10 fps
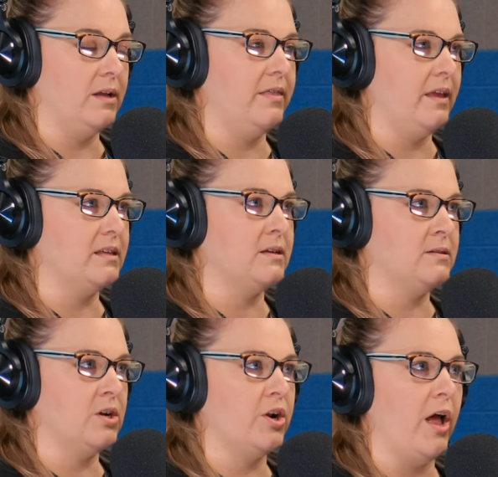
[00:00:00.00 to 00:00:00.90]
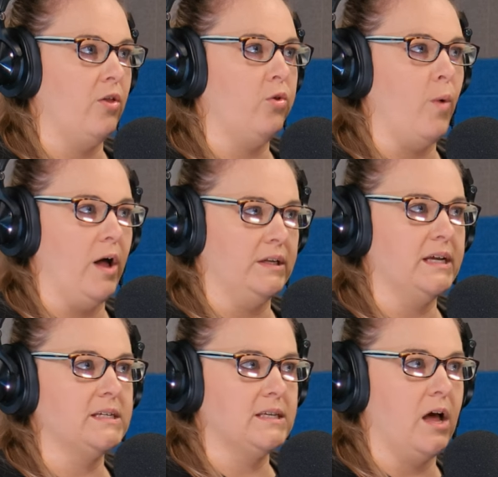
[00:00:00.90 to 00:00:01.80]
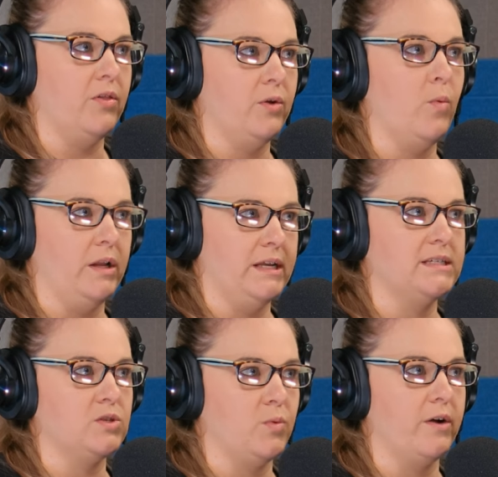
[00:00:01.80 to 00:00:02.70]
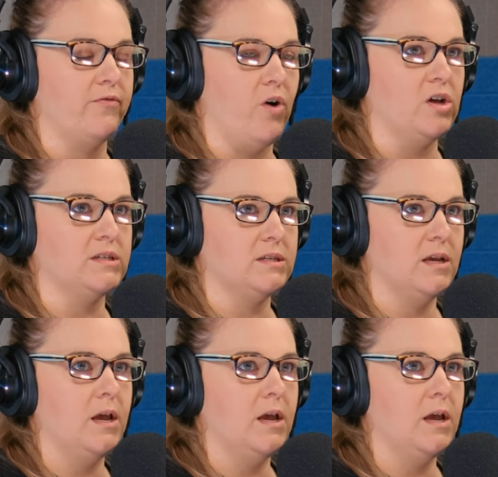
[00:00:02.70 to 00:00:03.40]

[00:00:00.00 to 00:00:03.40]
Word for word: I think it's considered health and wellness is where it falls.